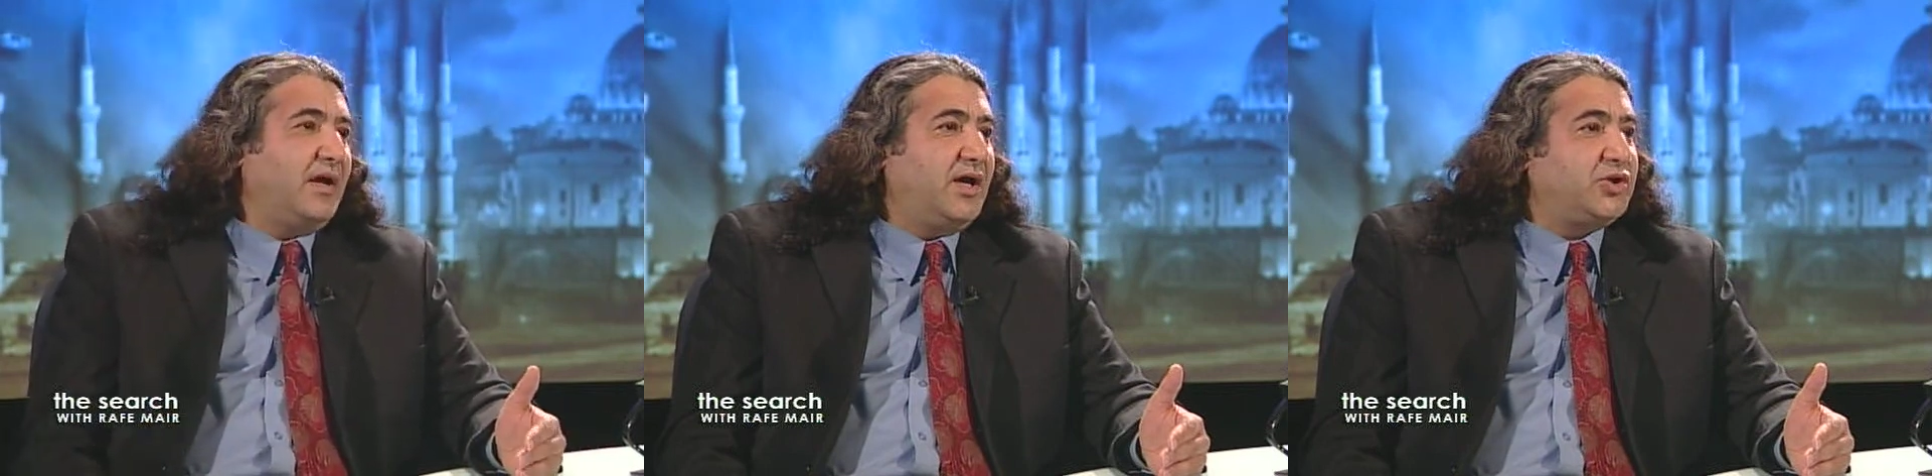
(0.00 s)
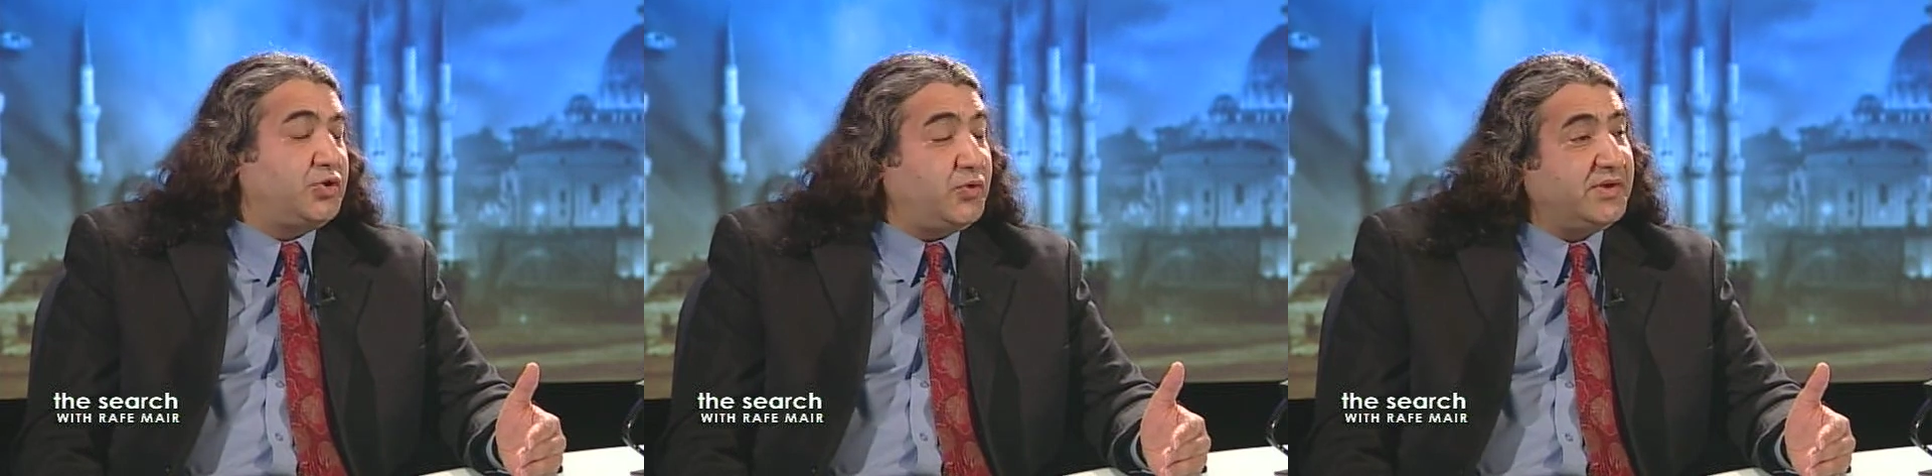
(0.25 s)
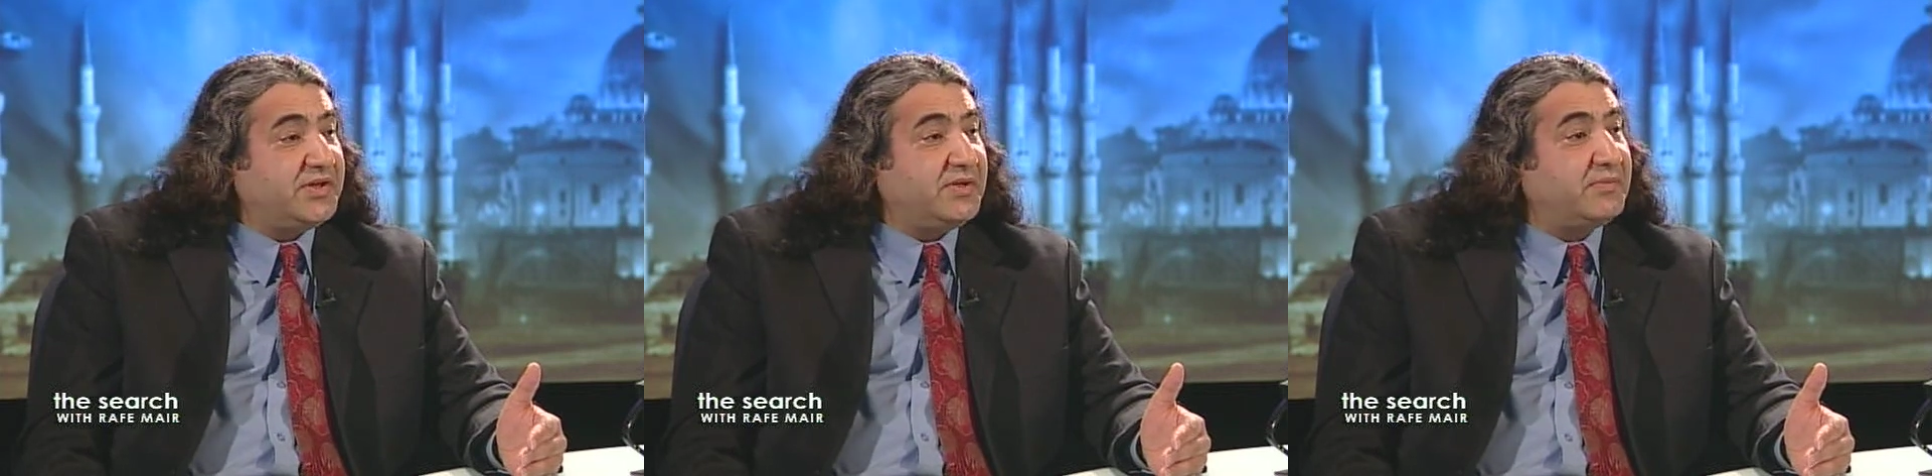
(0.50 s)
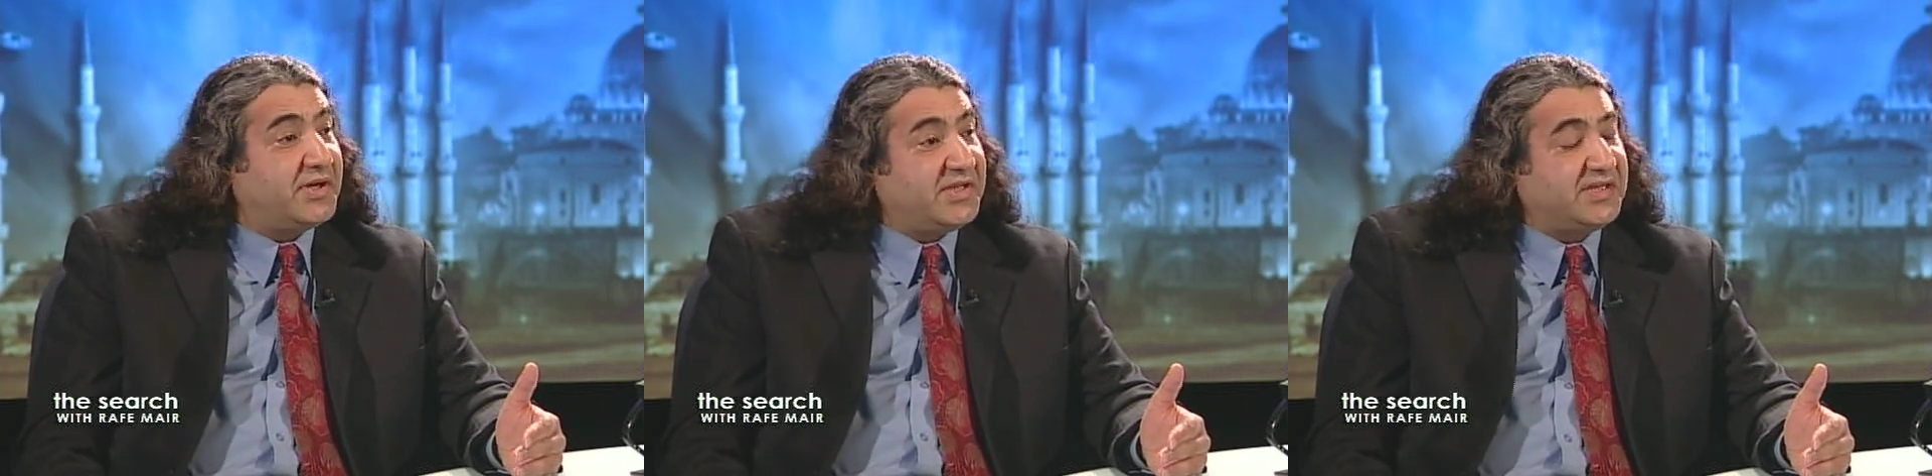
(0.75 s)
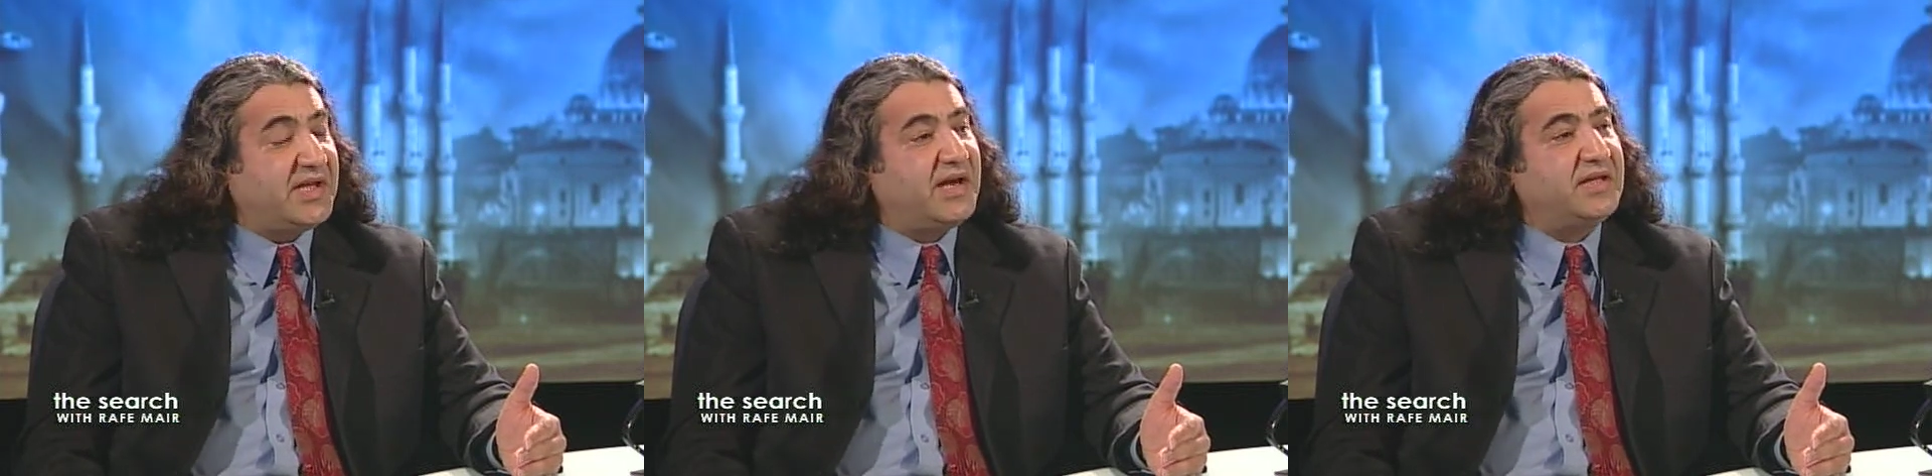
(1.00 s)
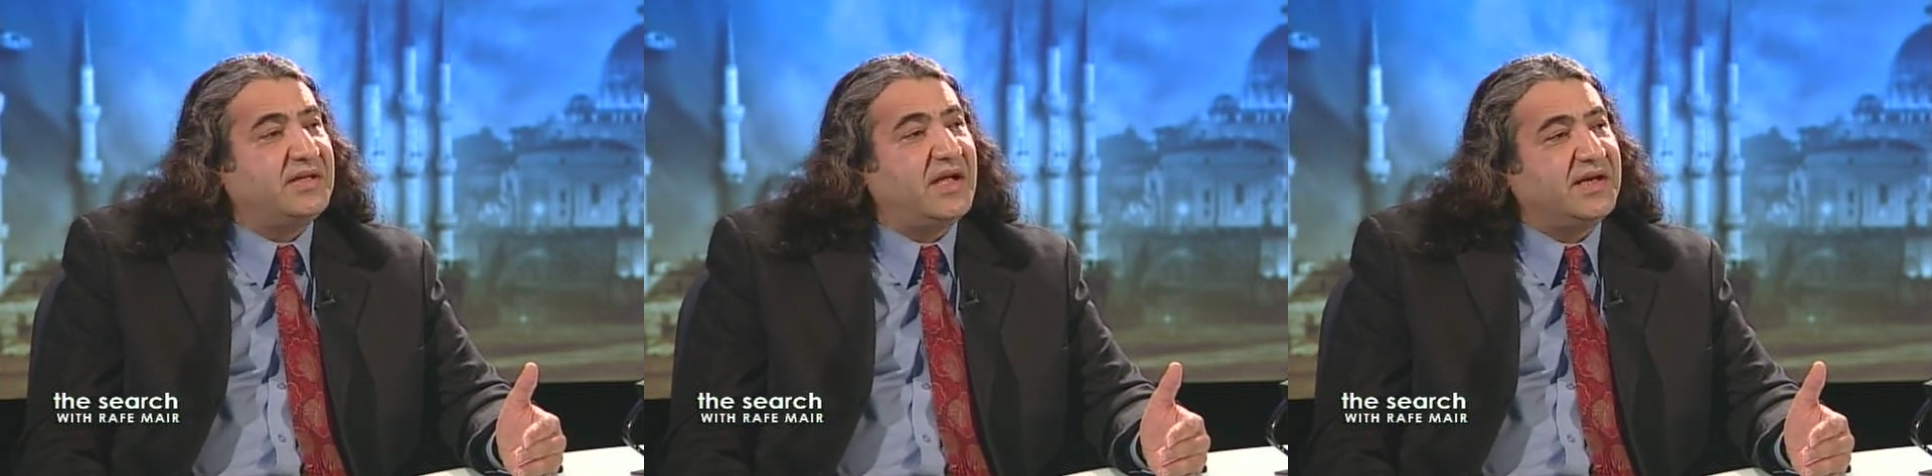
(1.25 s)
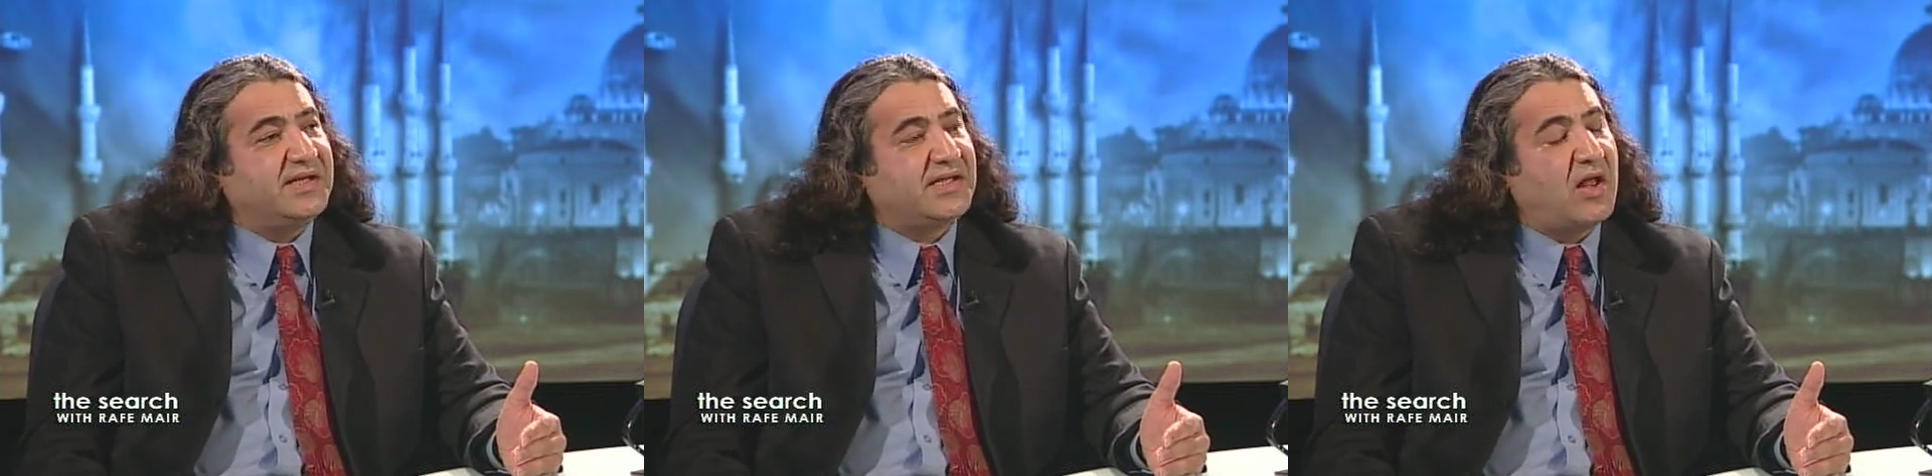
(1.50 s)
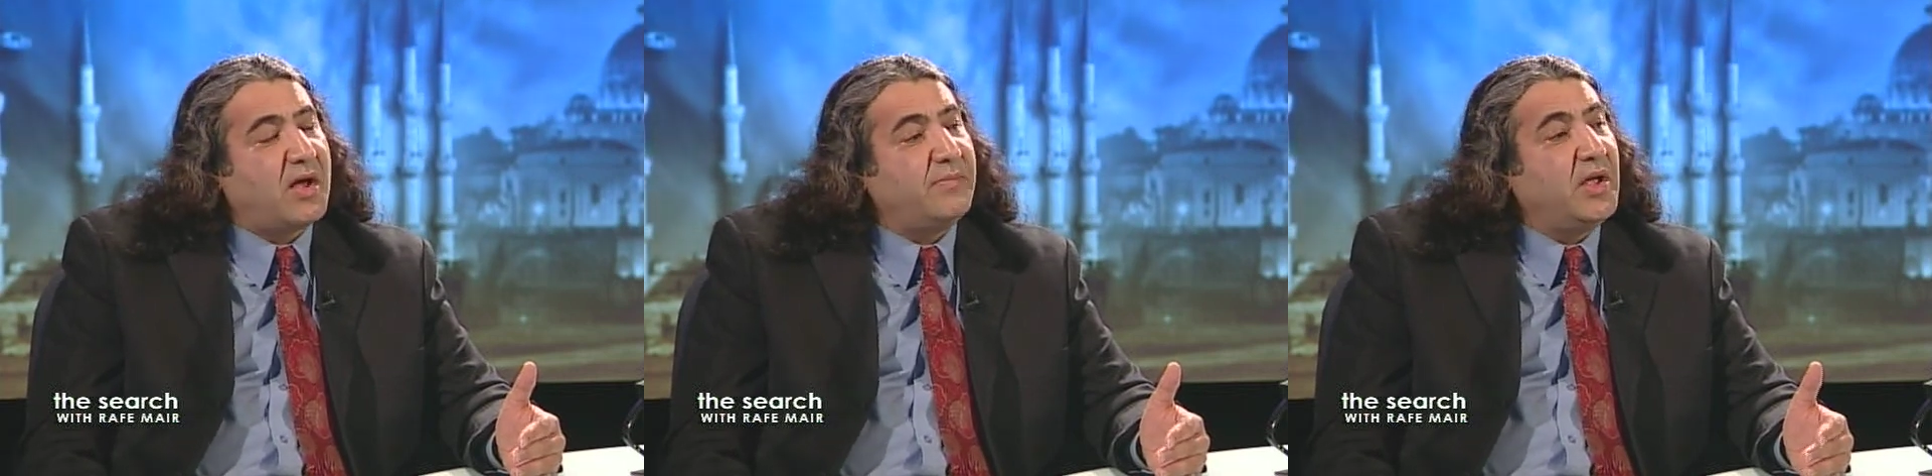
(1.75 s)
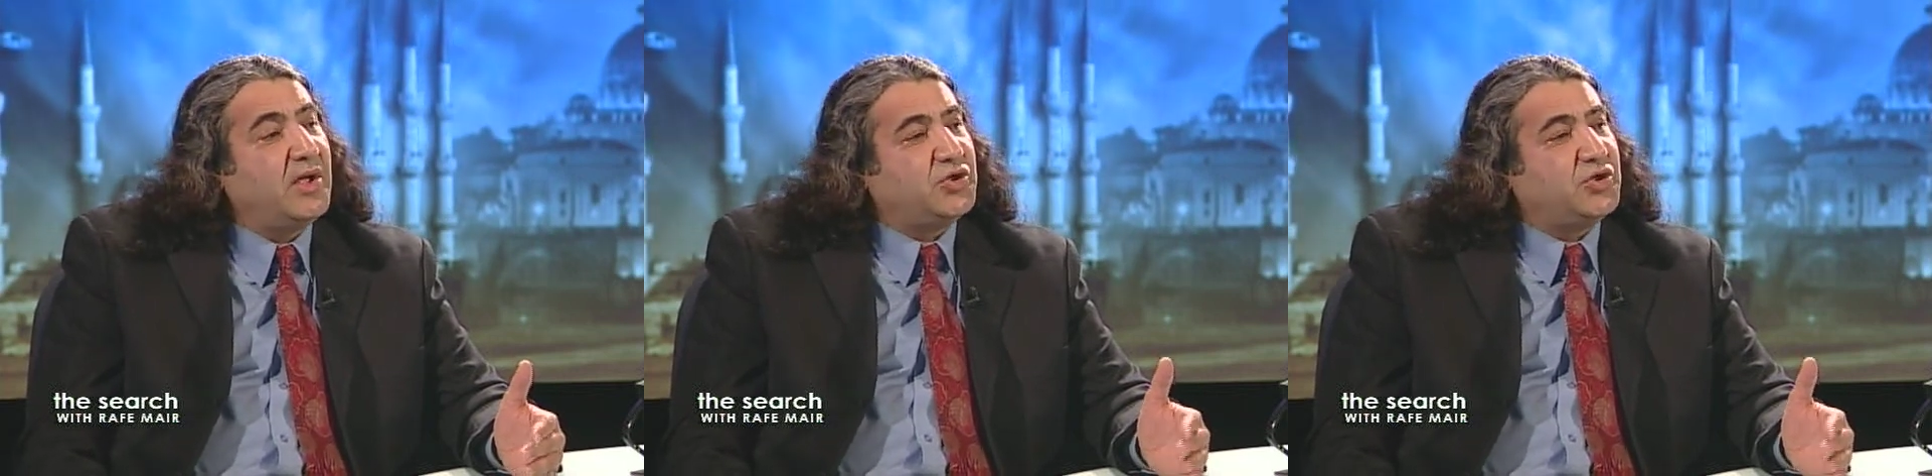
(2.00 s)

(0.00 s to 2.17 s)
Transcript: uh, Judaism, Christianity, and Islam,